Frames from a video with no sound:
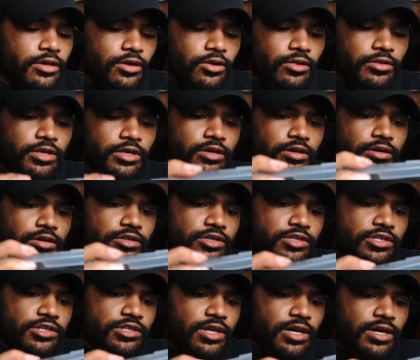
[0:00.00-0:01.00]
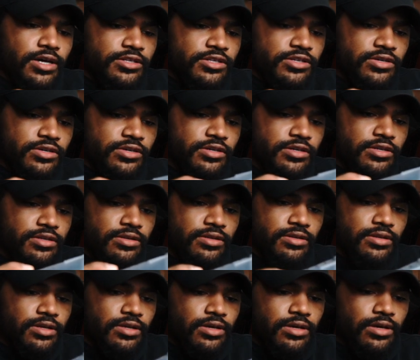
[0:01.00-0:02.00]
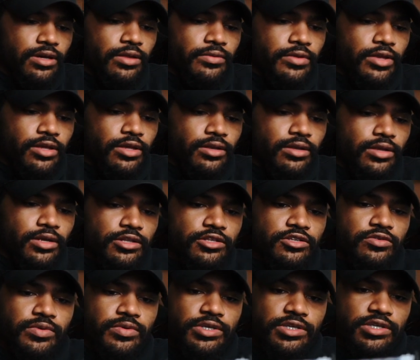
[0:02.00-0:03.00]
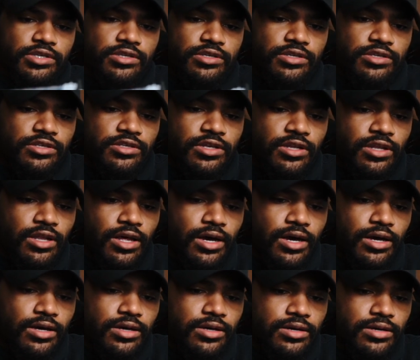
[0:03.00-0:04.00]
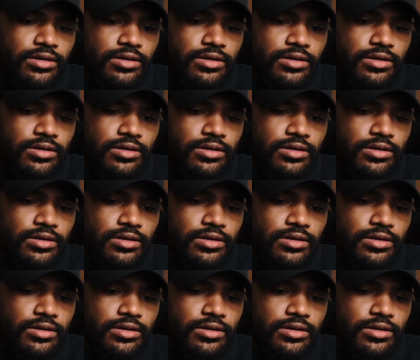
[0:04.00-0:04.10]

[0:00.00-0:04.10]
on the gun just slides on and then it twists to lock